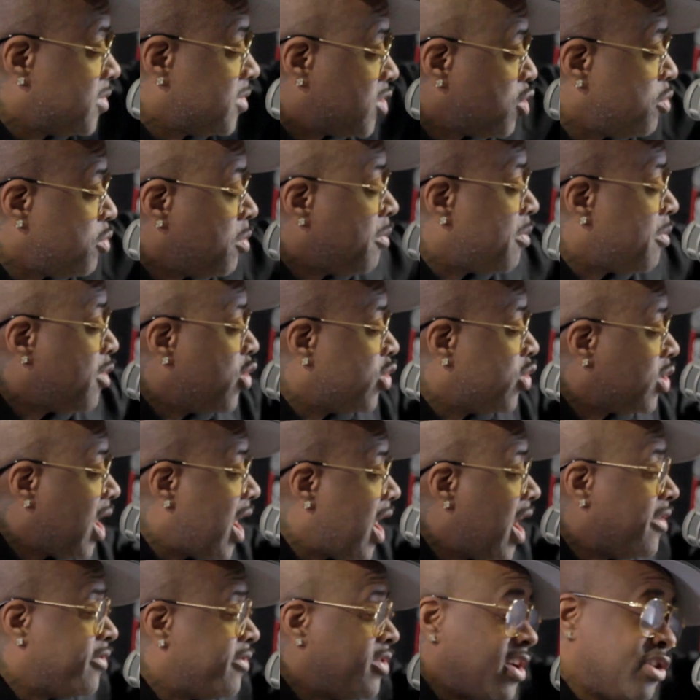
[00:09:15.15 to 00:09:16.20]
Super Bowl
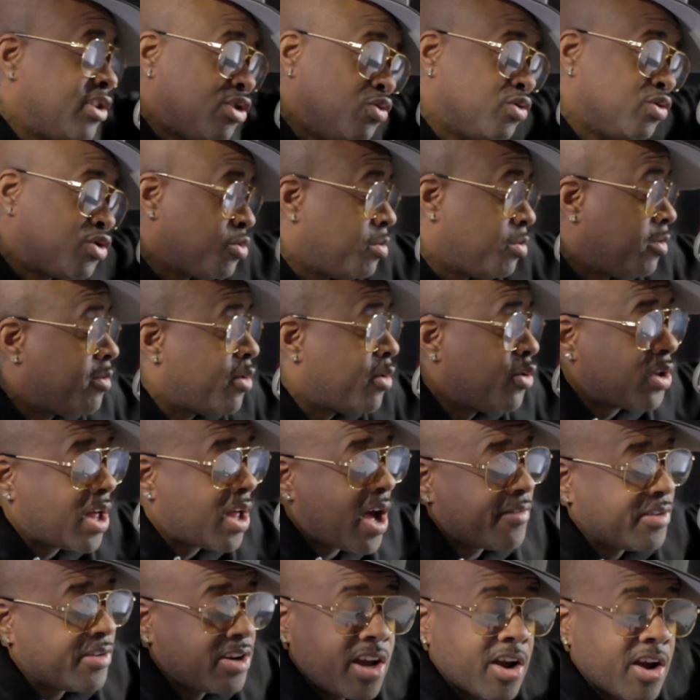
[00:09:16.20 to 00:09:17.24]
Live. They do Super Bowl
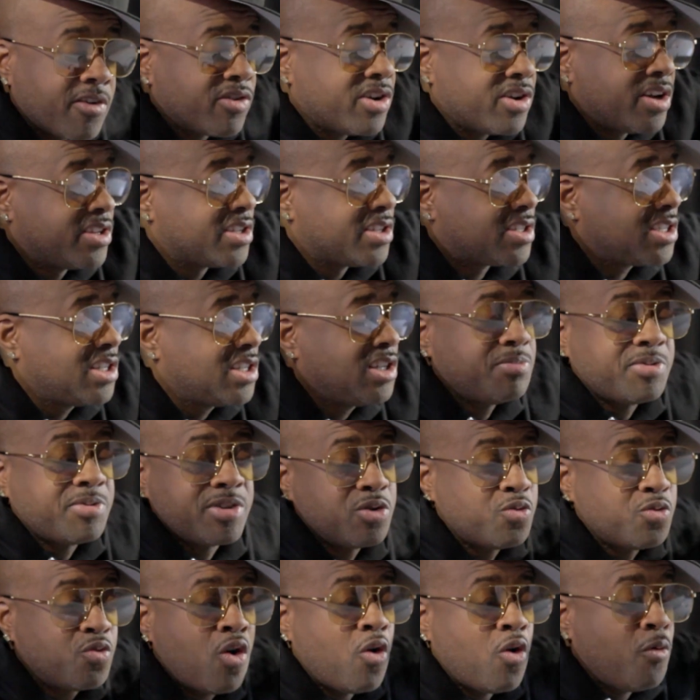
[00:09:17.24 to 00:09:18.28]
Live in every other city, but
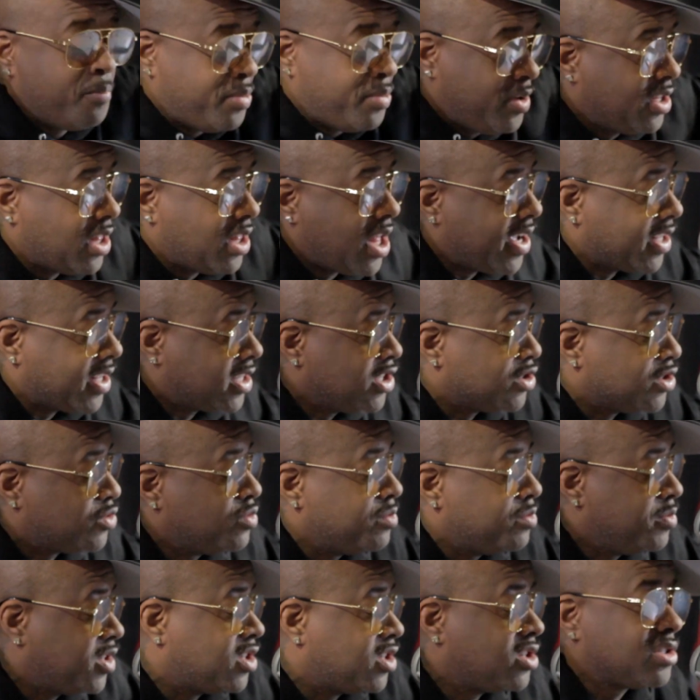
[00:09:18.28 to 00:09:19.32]
it won't be like this
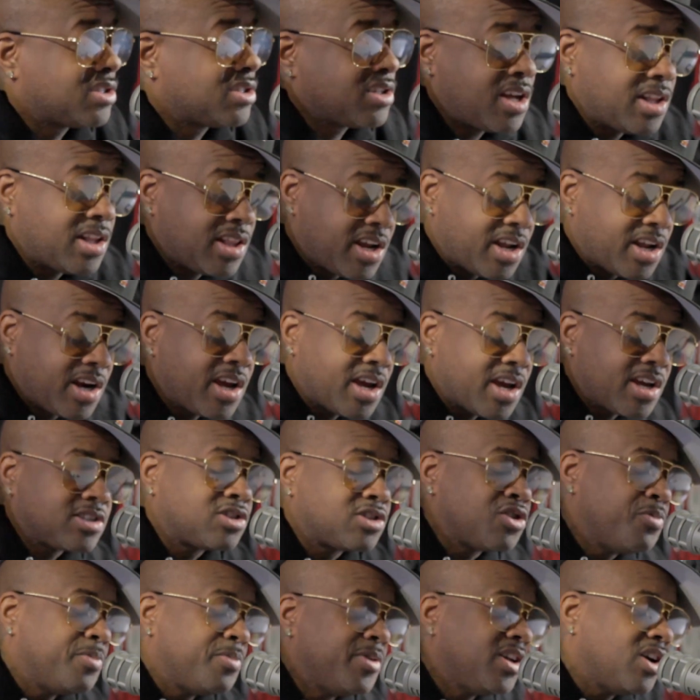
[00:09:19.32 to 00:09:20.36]
one because Atlanta has
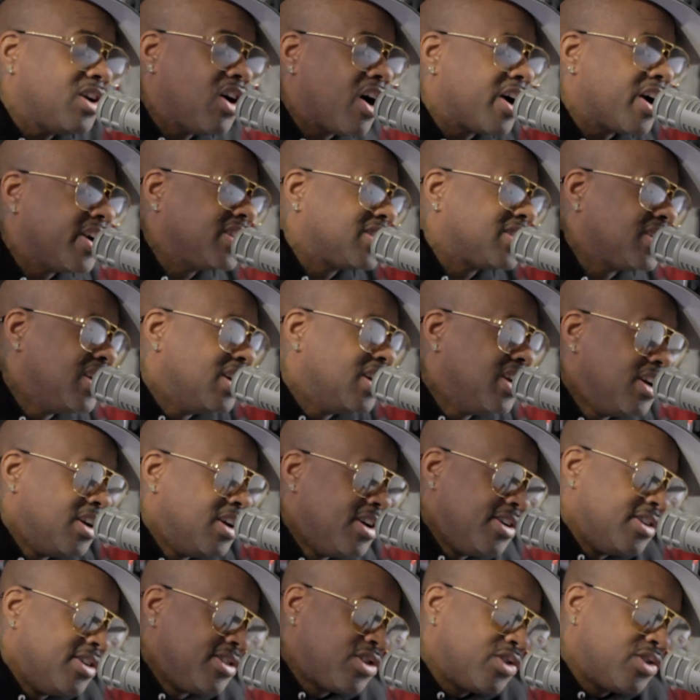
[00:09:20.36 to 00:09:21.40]
so many artists.
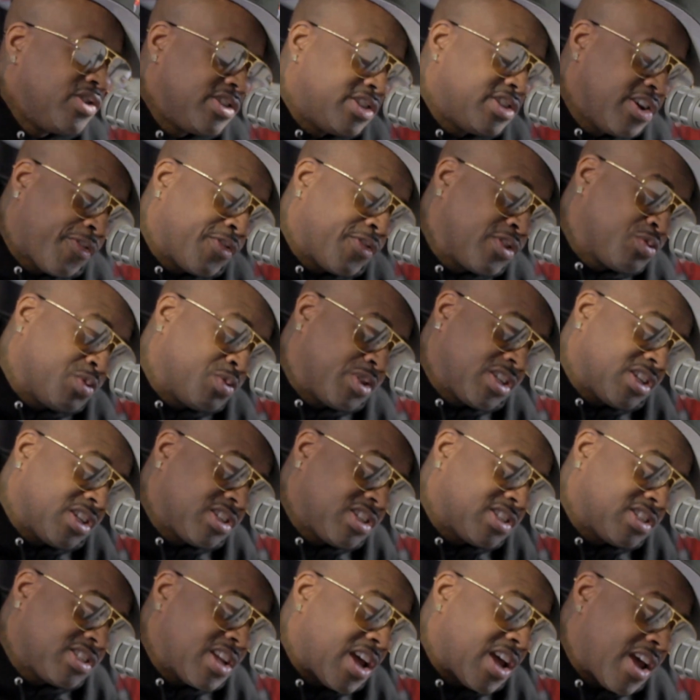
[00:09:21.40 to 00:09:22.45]
So the difference with this
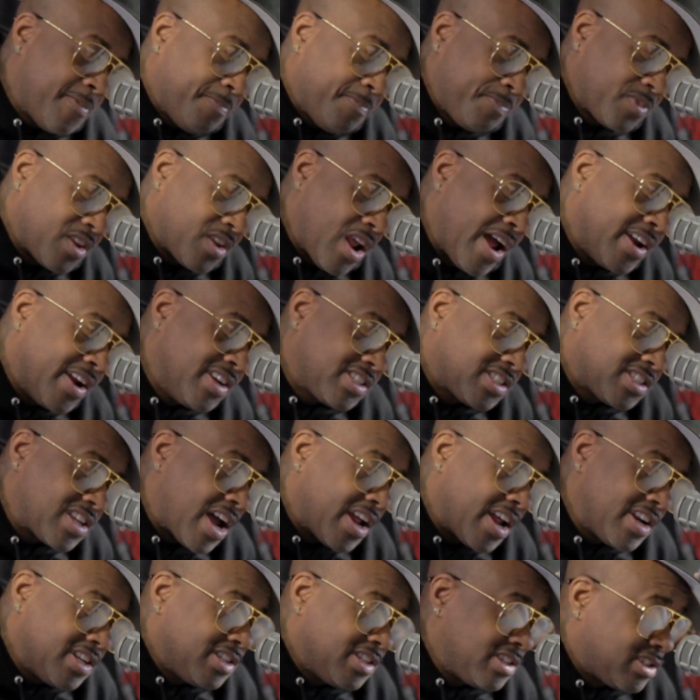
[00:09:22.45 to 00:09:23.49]
is that I
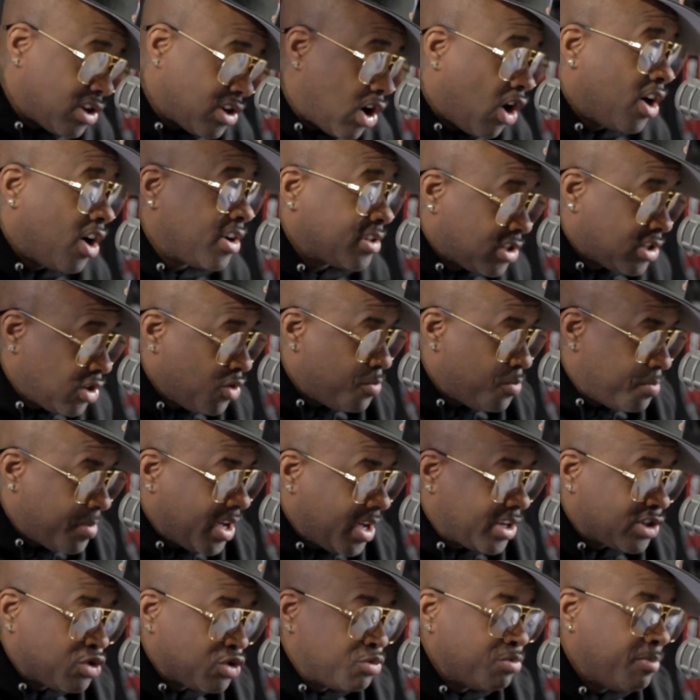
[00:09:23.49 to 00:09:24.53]
decided to also
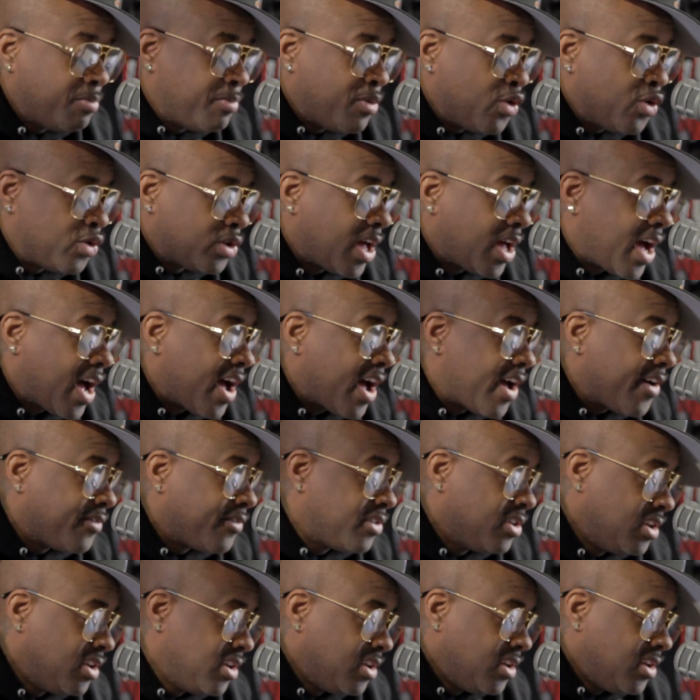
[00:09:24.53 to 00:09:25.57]
make Super Bowl Live
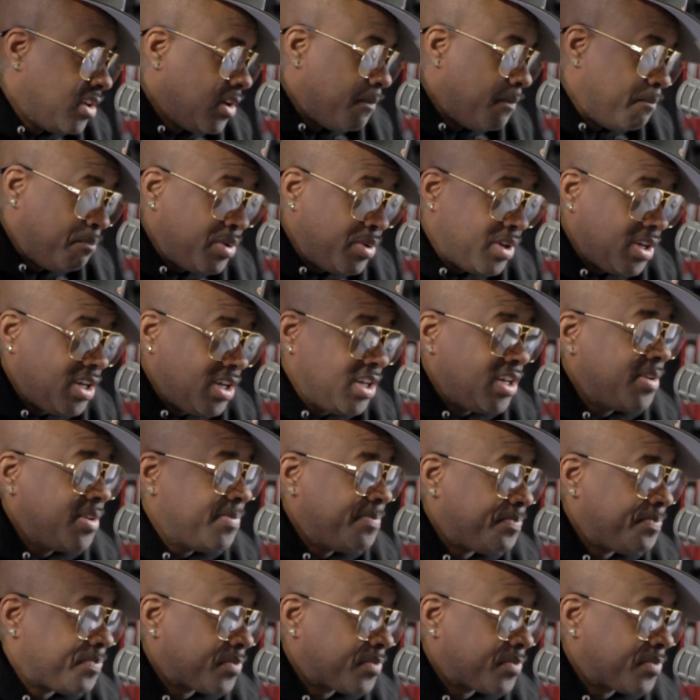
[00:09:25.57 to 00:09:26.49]
be